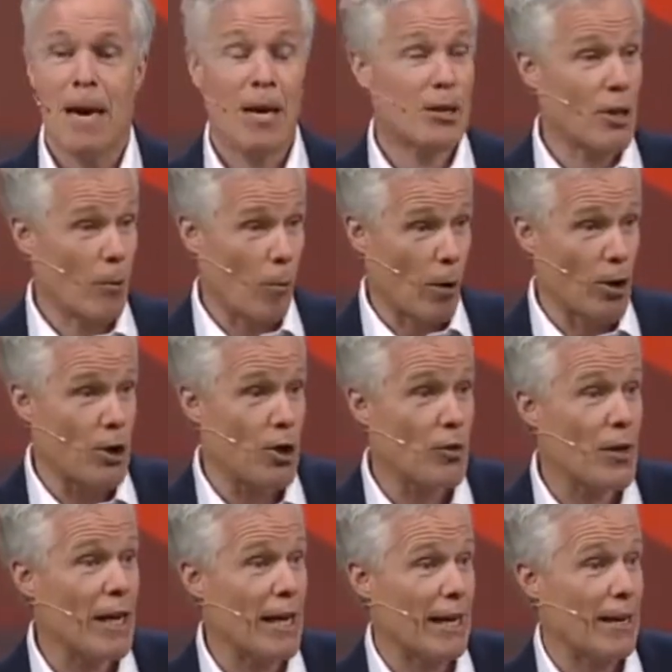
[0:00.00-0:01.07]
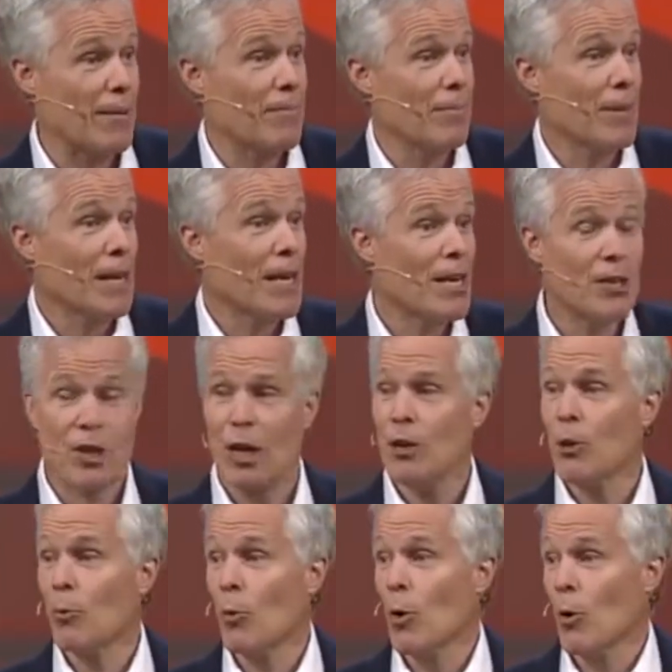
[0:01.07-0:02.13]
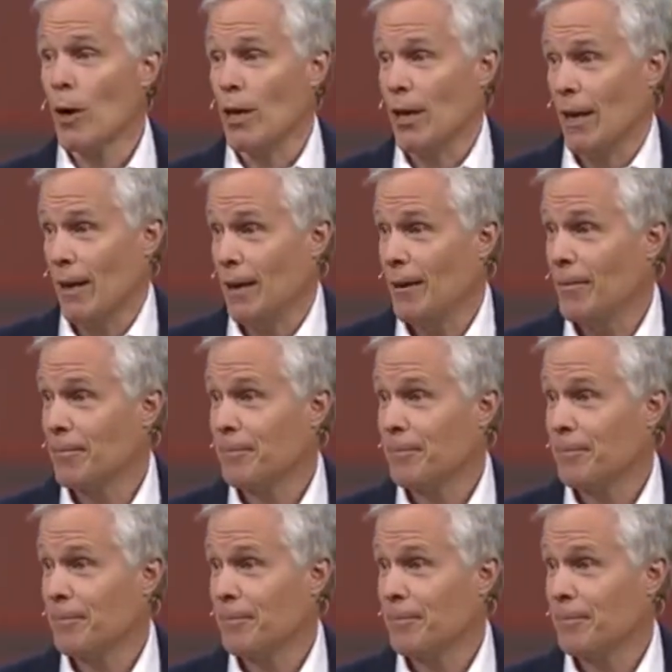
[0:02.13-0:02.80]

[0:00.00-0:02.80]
I said, what did you think? He said, you ruined it.